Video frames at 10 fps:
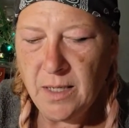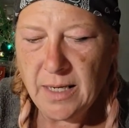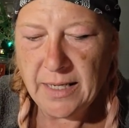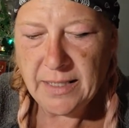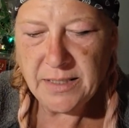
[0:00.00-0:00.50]

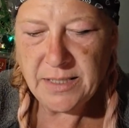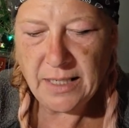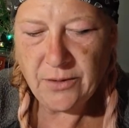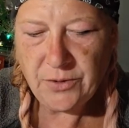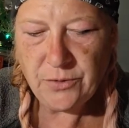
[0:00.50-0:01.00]
I can
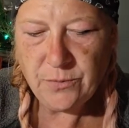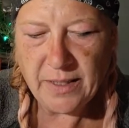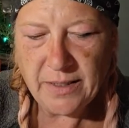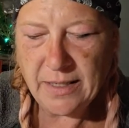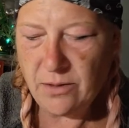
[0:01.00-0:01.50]
tell you
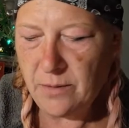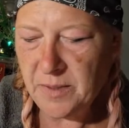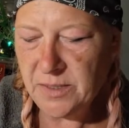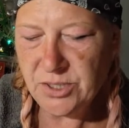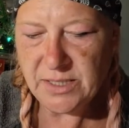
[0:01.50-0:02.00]
right now. I'm
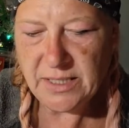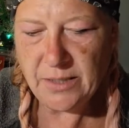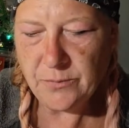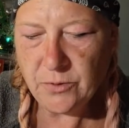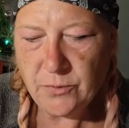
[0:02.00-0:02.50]
going to just say
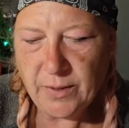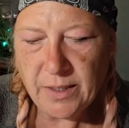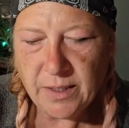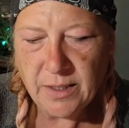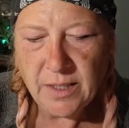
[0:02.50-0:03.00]
it real
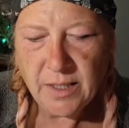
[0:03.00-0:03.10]
quick.